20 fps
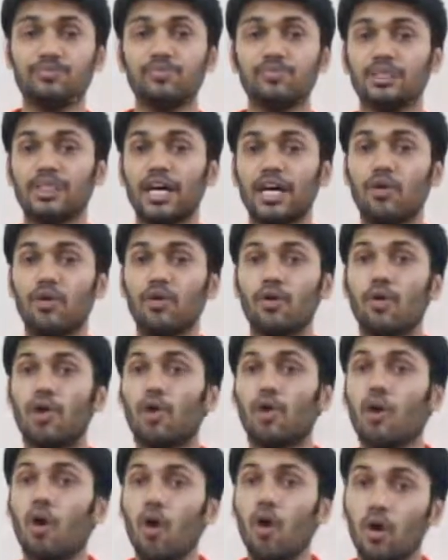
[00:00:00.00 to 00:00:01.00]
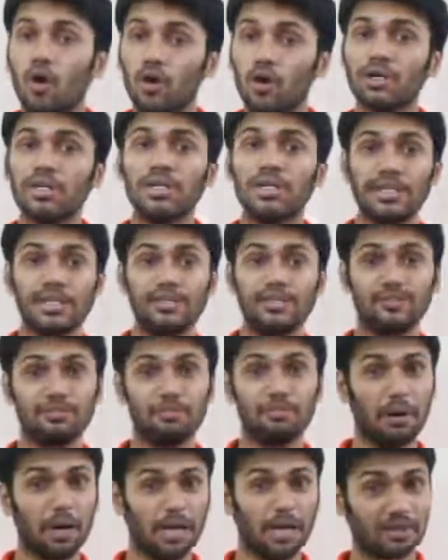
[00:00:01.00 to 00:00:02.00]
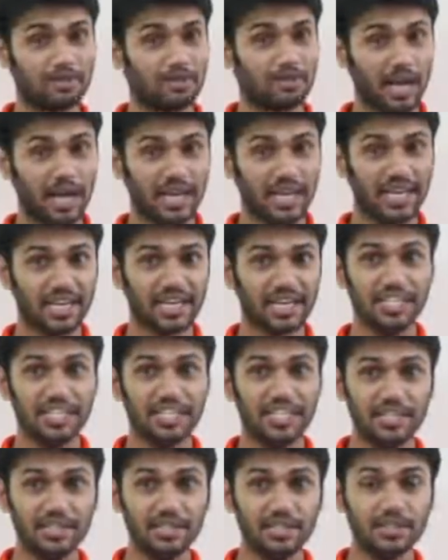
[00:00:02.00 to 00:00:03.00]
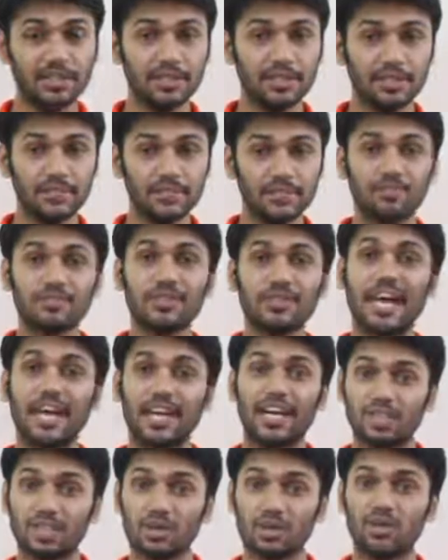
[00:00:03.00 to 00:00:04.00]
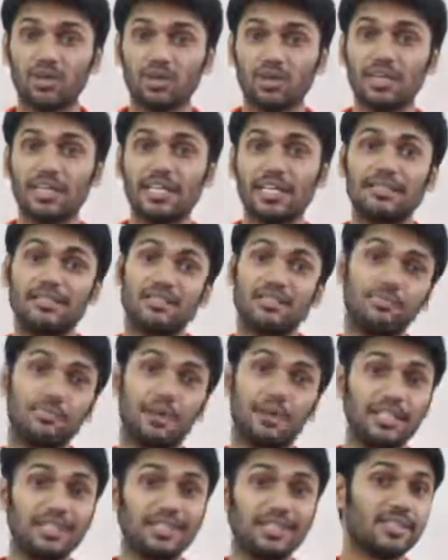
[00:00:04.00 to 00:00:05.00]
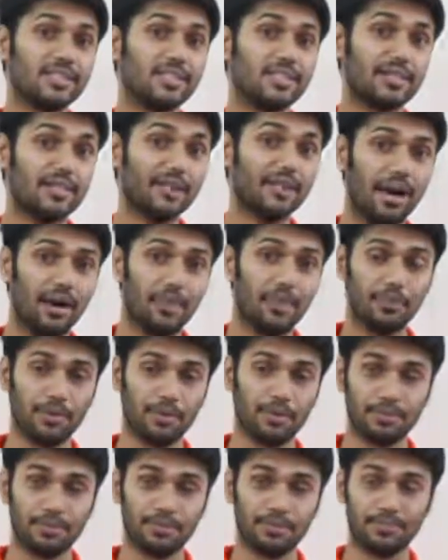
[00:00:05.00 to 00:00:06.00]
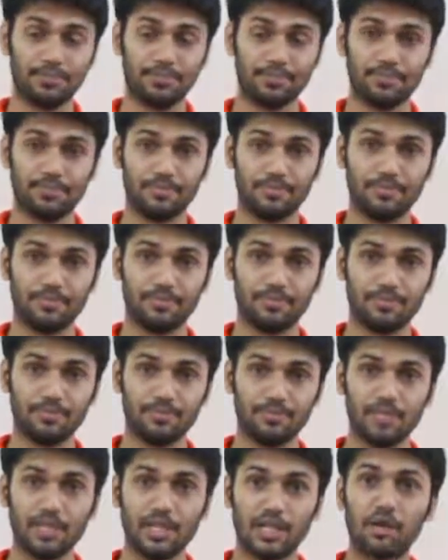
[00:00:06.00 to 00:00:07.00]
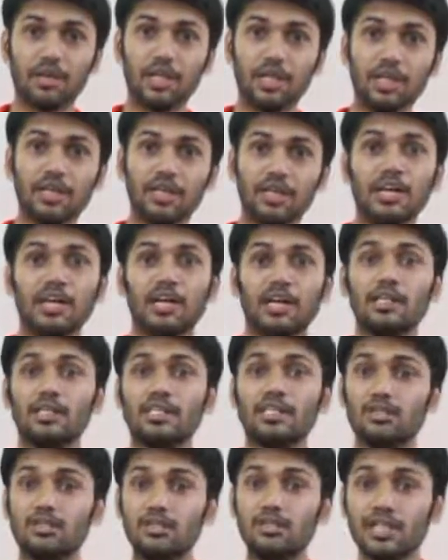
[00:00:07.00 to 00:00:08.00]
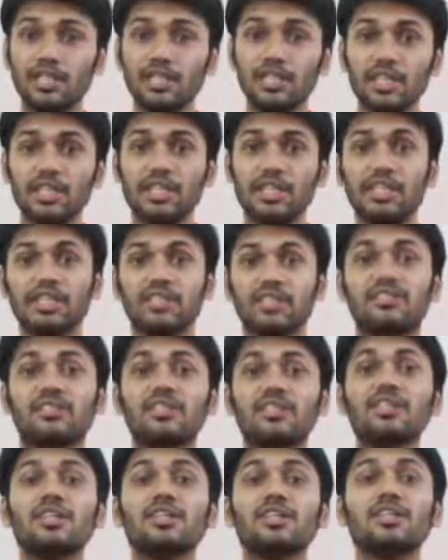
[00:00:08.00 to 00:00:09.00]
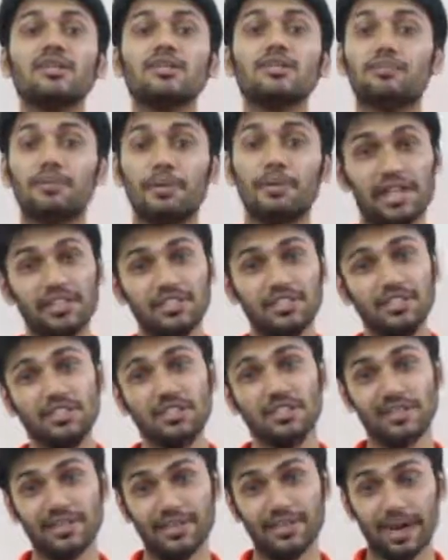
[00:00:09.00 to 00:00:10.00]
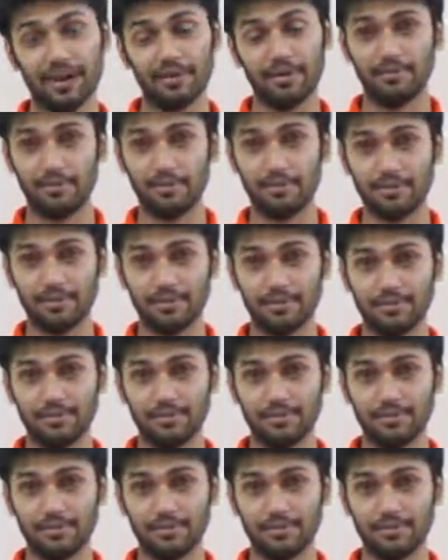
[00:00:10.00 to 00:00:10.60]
Now on is multiplier here, another one is the base number. Now here 3 is the base number